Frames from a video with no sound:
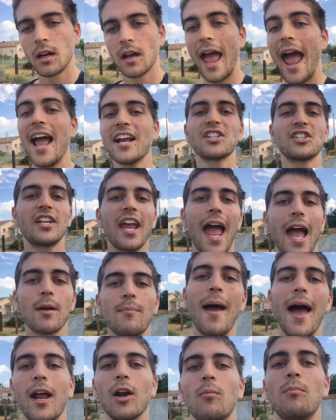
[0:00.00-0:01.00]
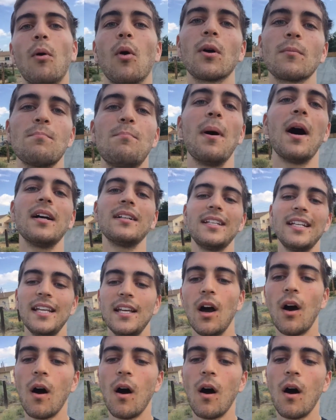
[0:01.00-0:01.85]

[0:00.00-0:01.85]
Hashtag Battleborn Bundy